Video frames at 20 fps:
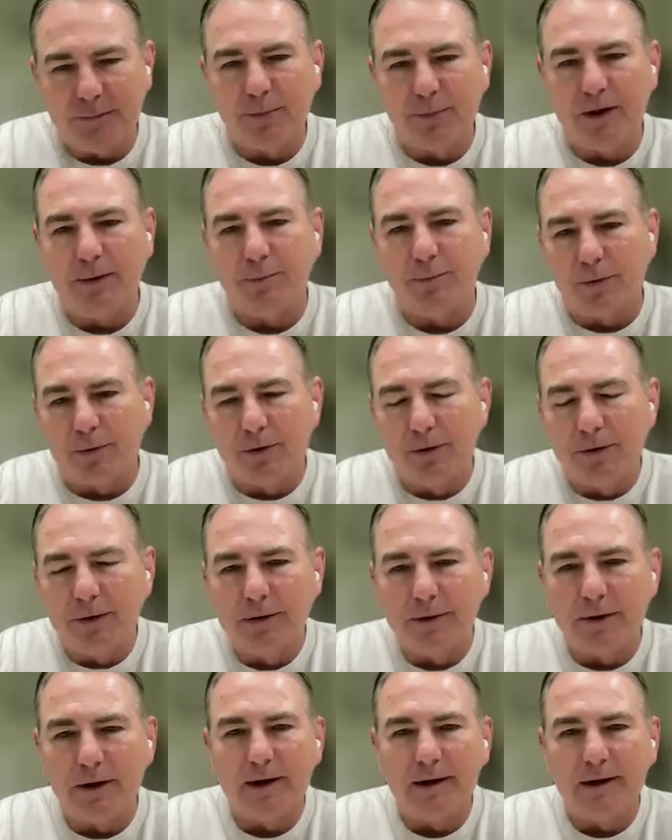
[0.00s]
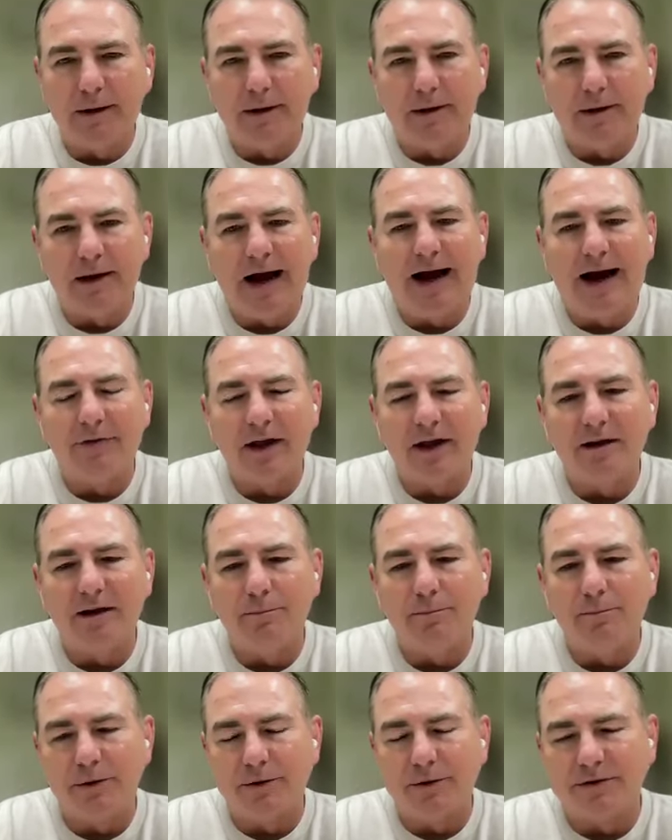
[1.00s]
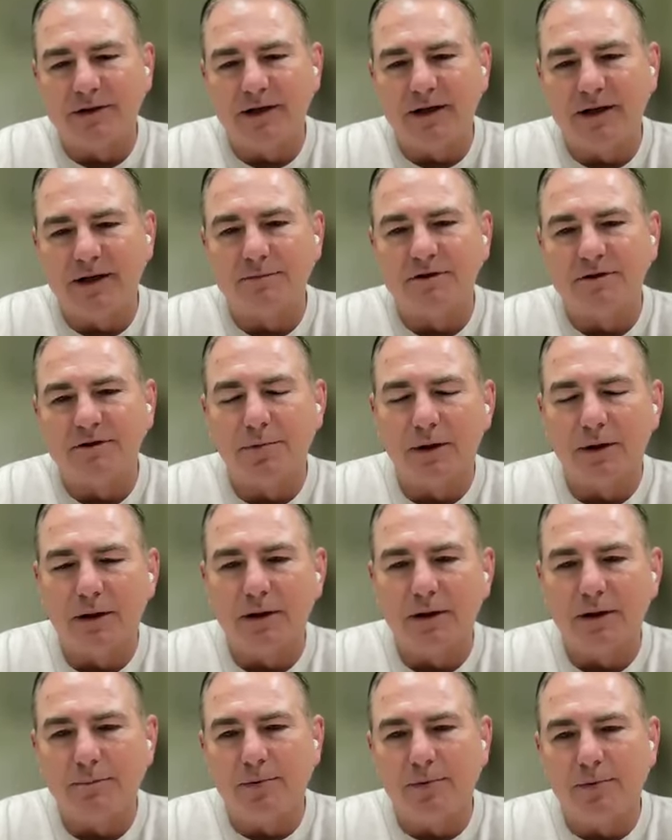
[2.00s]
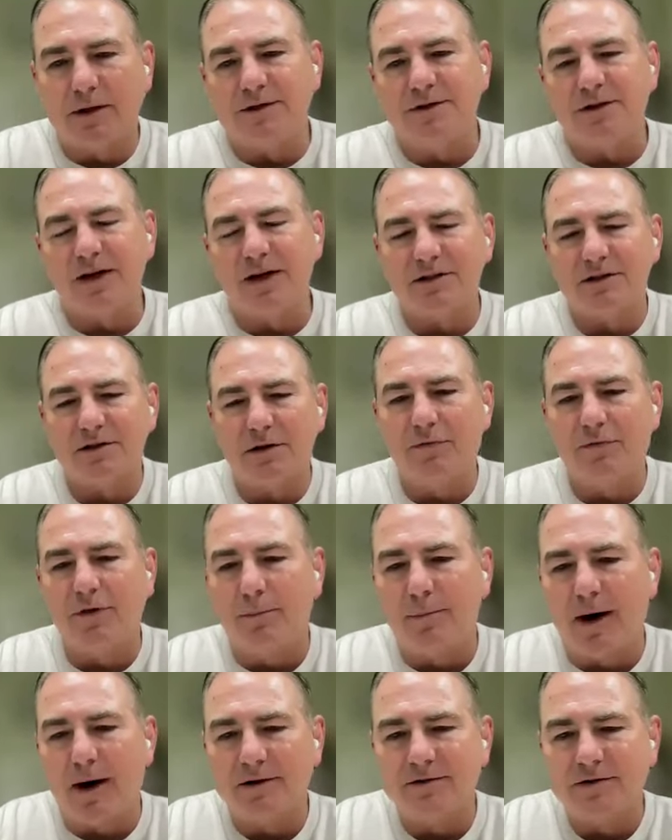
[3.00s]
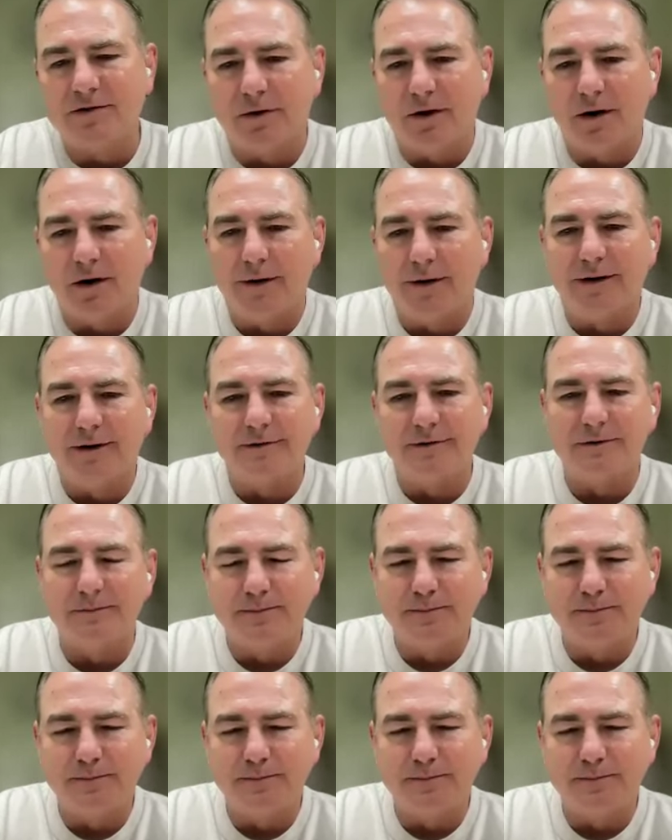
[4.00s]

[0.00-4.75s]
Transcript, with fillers: treat people, and how they can build teams. And Billy Billy checks off the box on all